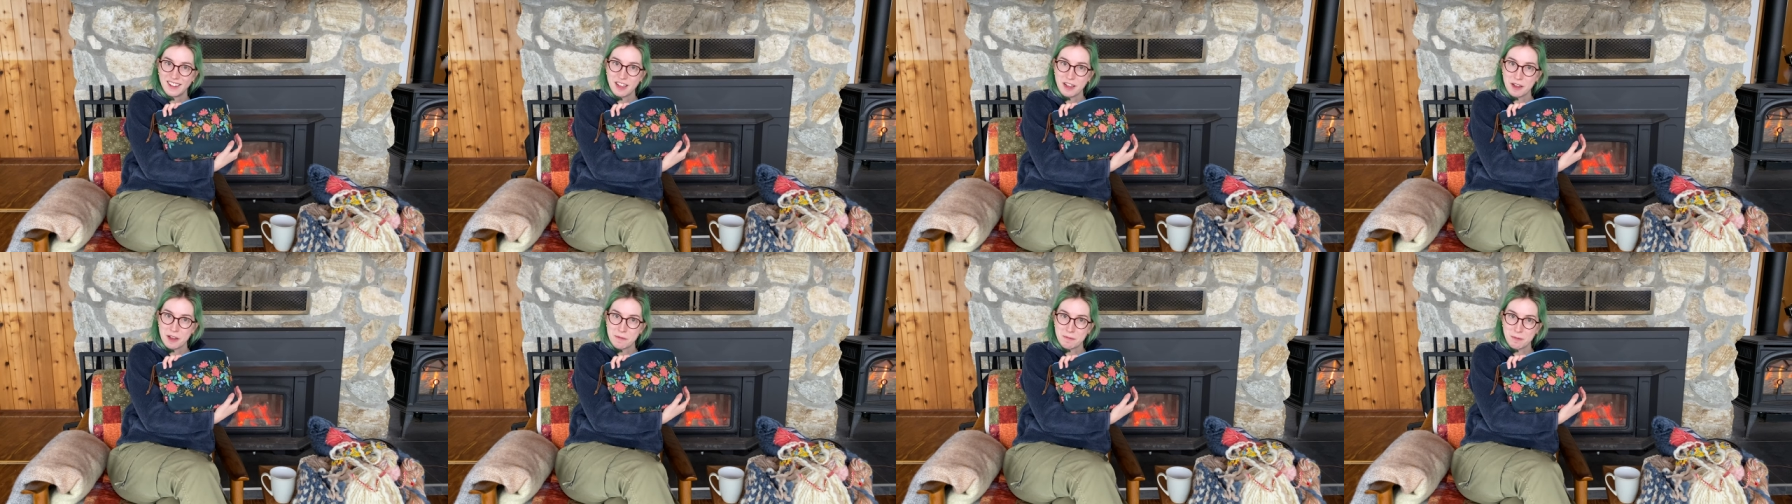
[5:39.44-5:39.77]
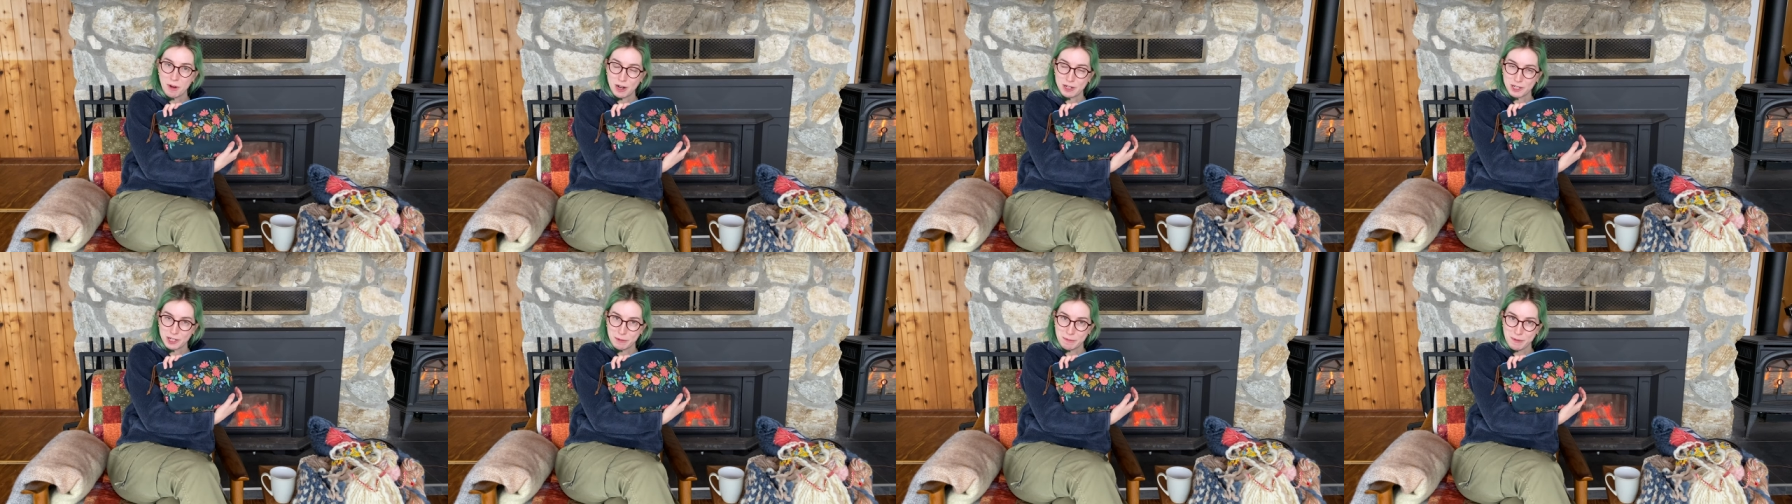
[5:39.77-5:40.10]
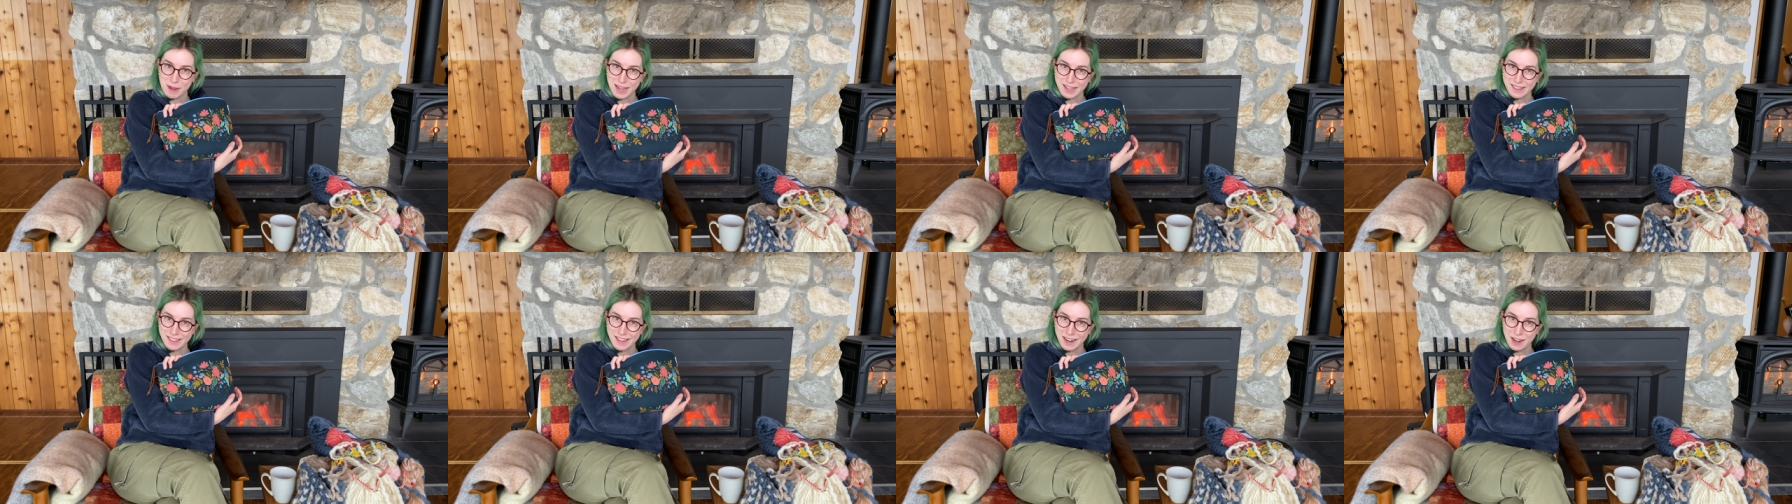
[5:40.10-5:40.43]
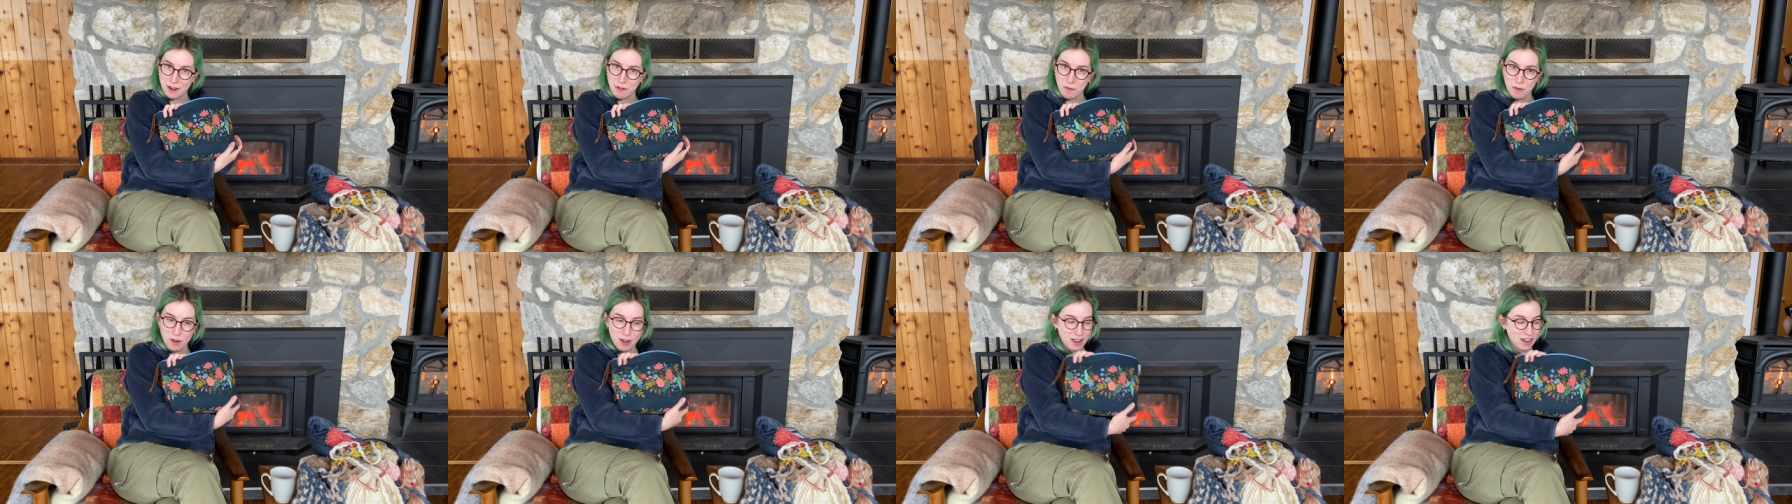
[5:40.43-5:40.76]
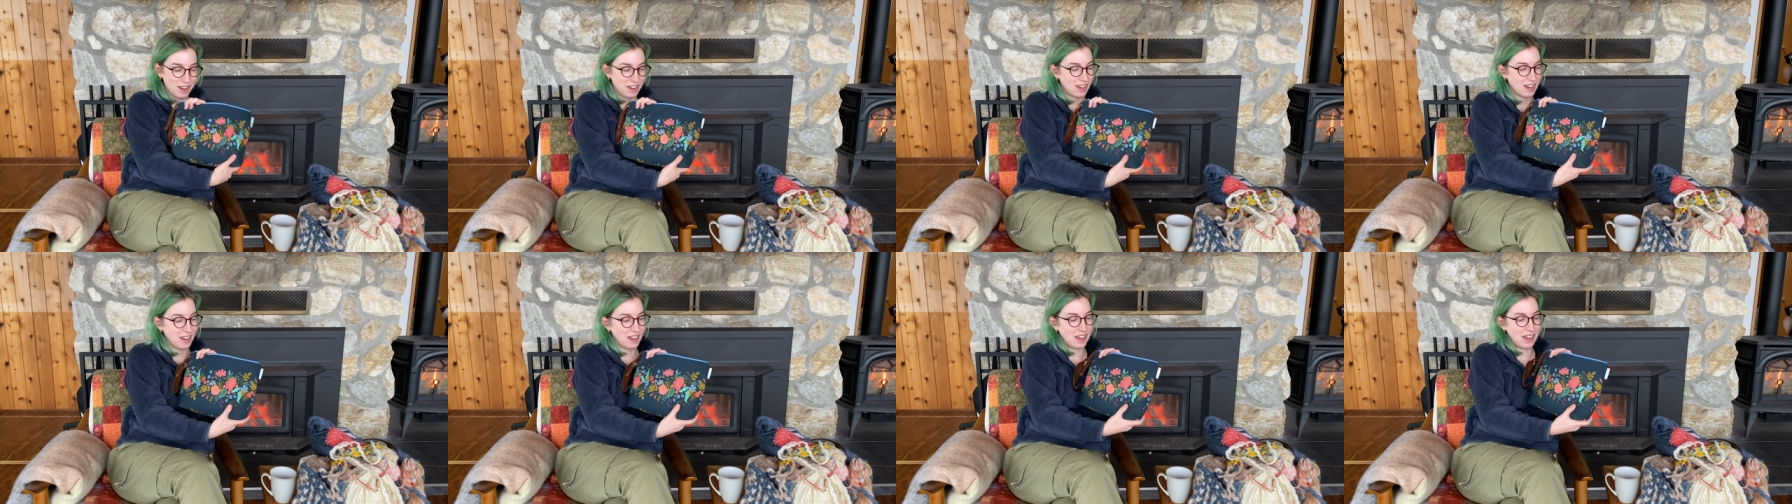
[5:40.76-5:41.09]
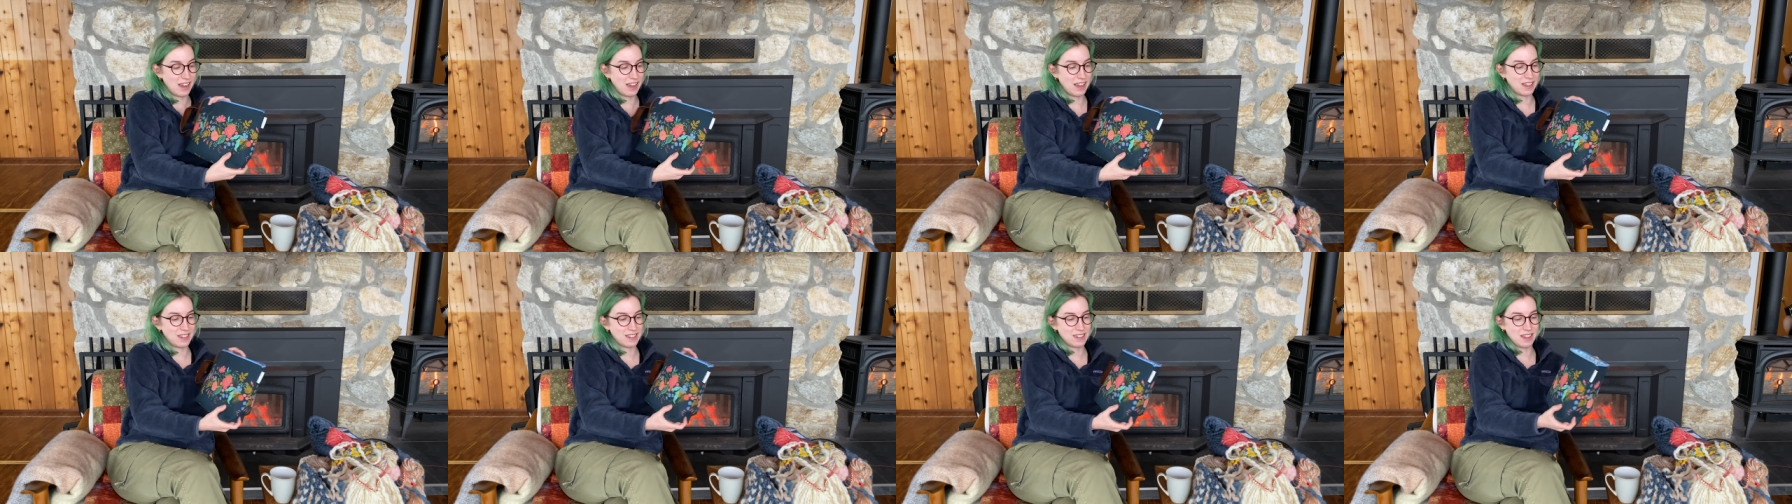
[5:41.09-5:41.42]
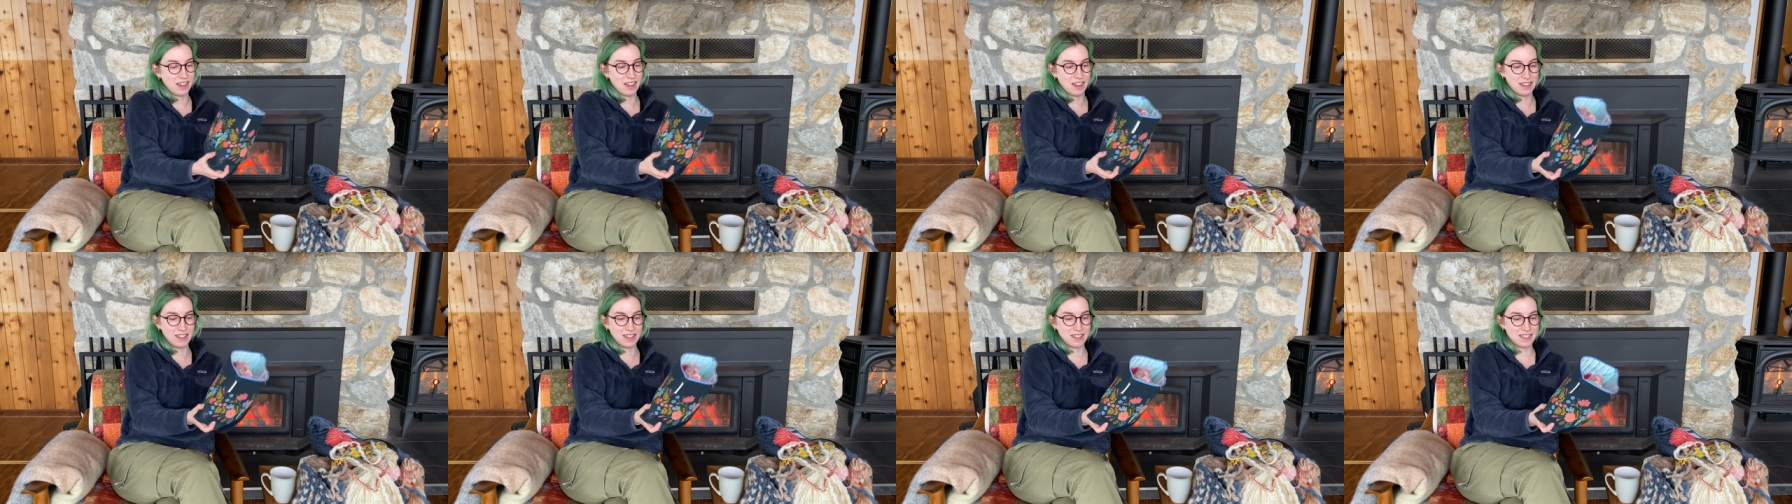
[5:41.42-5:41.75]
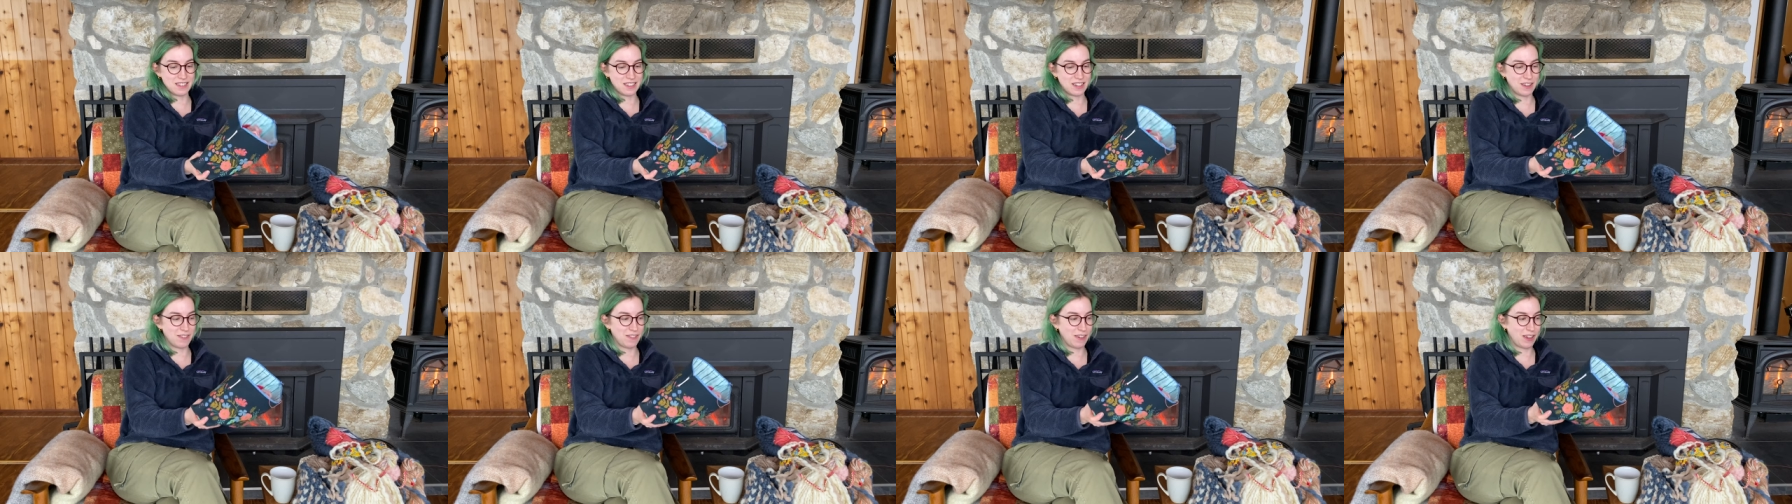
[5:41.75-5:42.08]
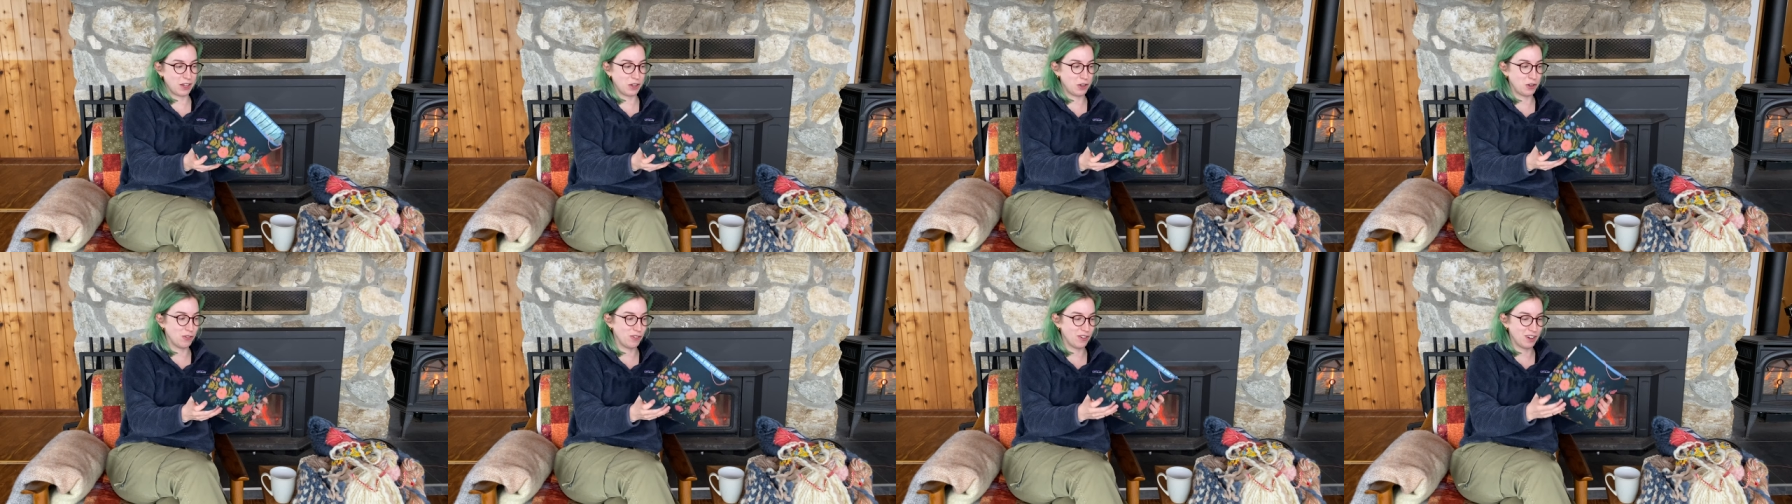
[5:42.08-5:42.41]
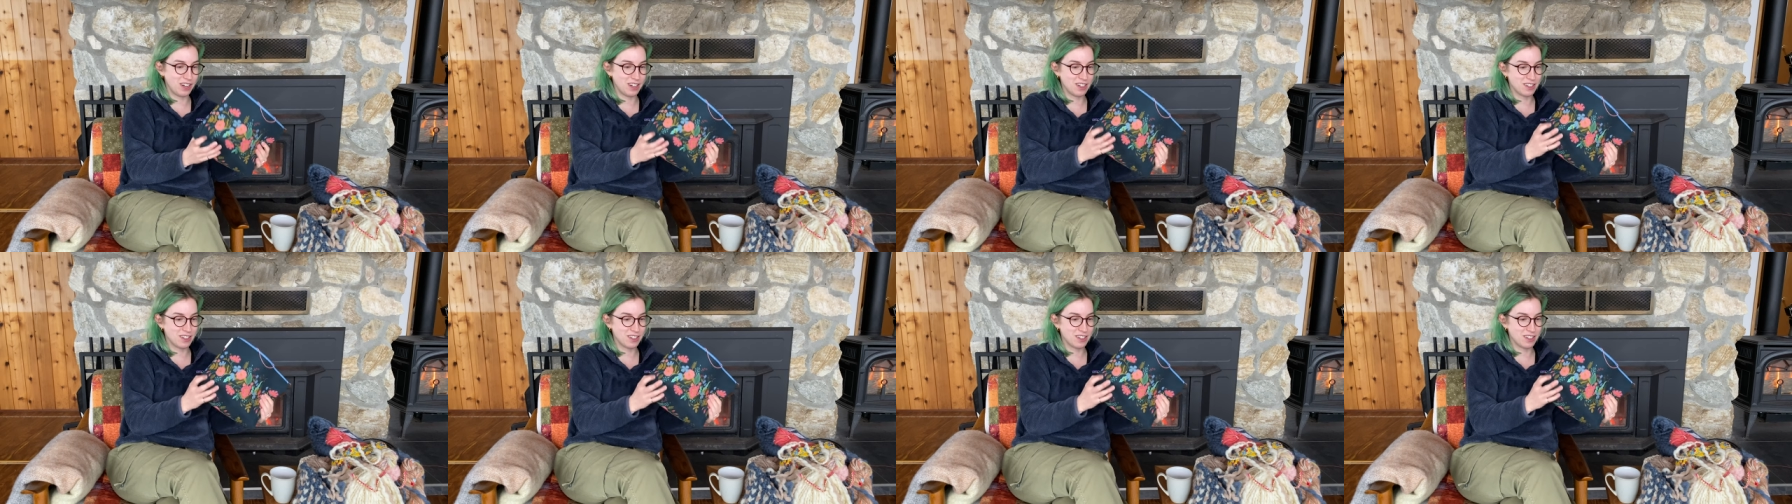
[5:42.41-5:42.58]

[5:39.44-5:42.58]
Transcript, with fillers: project bag that I won at uh, Knit City Vancouver.